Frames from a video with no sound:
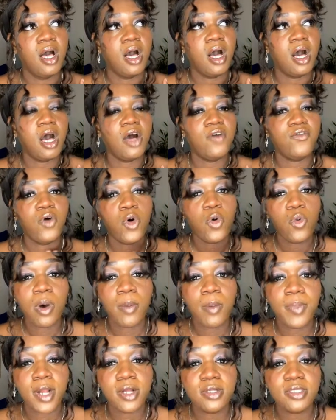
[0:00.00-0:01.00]
of who a
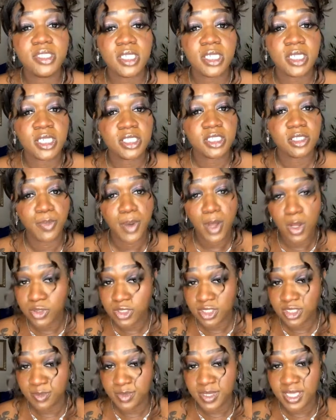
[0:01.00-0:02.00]
person is
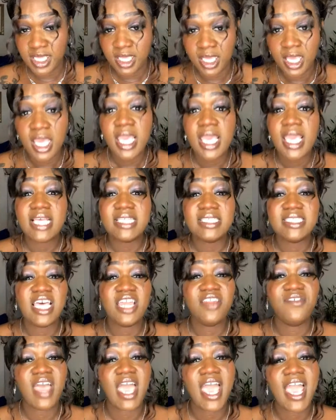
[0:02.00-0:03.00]
supposed to be instead
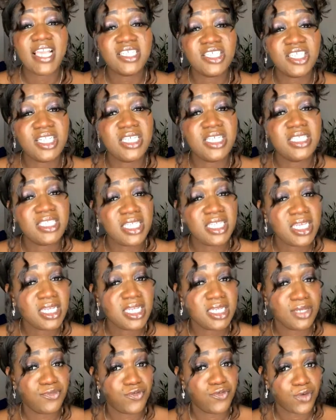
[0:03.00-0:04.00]
of actually seeing
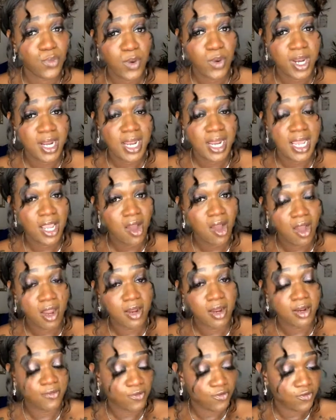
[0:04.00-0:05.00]
them for where they
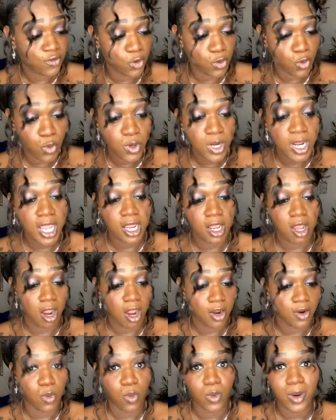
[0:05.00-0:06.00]
are, for who they are,
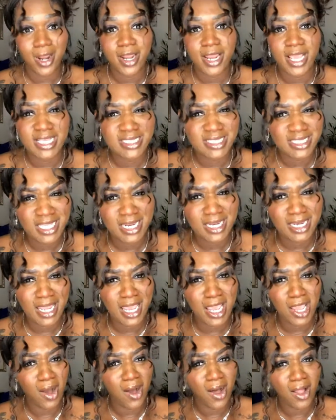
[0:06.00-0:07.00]
where they sitting
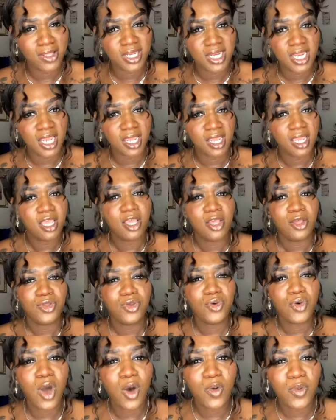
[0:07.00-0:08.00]
at, all of that.
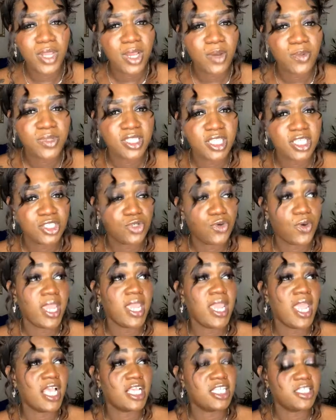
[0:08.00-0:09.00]
You go in with this great
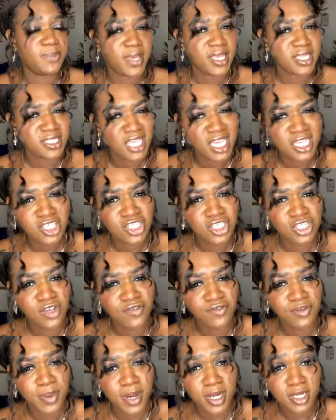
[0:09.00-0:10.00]
expectation
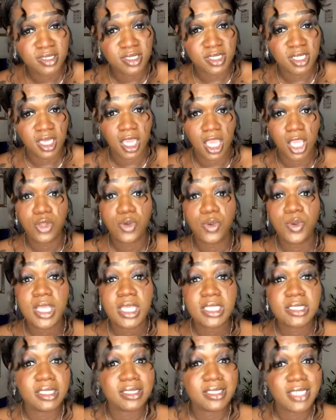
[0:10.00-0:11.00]
of a person, and you
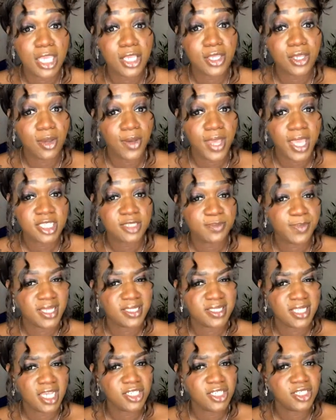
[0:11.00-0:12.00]
need to take your
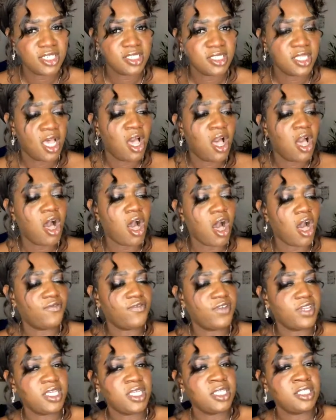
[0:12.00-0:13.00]
expectations off
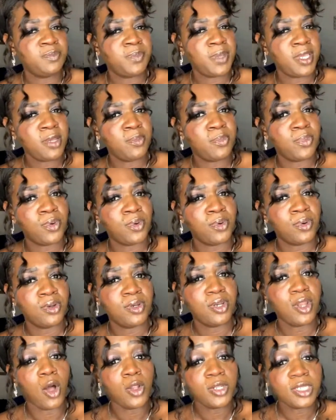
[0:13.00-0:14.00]
of these people.
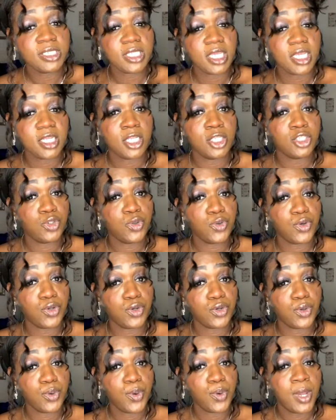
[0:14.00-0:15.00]
The only thing that you could
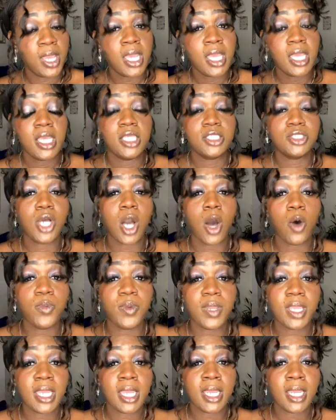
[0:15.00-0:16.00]
do is go
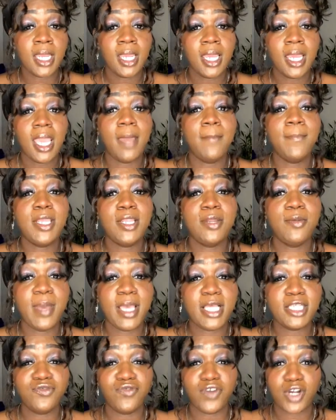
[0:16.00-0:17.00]
in and be the
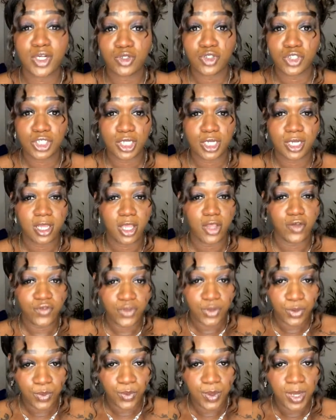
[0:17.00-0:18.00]
best version of
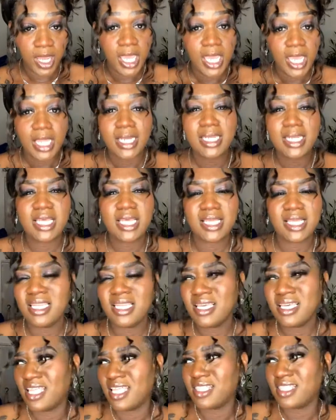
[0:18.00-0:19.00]
you.
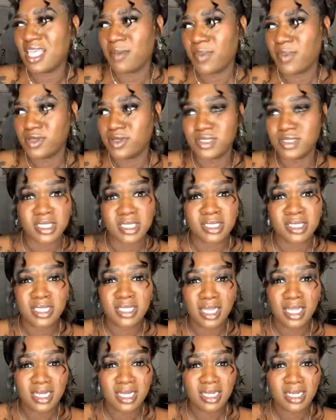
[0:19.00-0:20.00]
Look at that person,
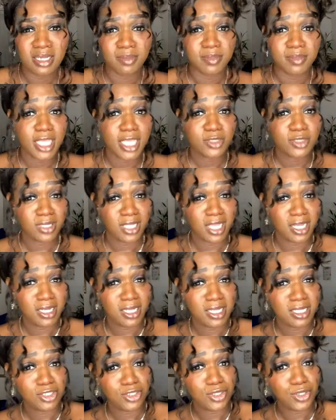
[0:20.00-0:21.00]
study them. That's what they
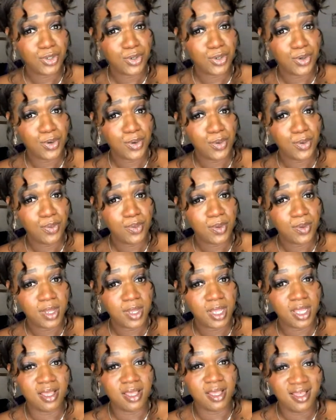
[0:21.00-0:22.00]
did to you.
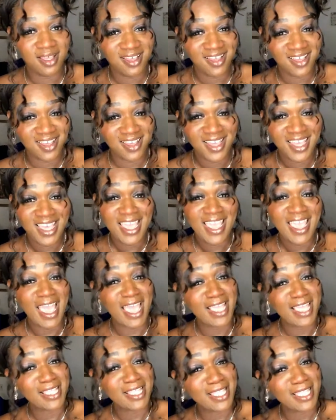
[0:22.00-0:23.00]
Ain't that what
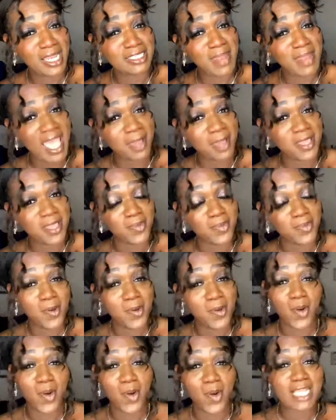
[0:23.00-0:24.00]
they did to black people?
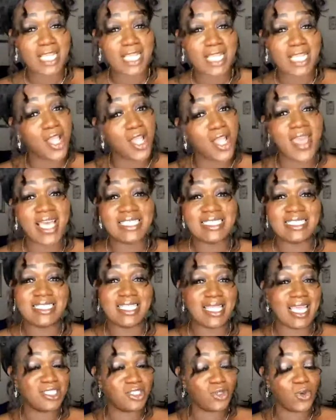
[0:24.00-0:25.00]
Boy, they tore your ass,
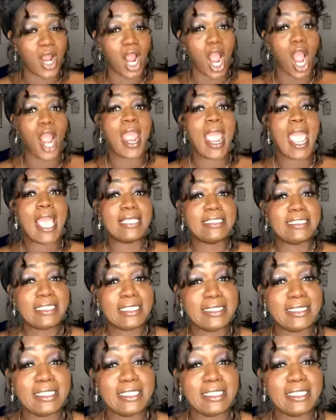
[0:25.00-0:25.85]
they tore our asses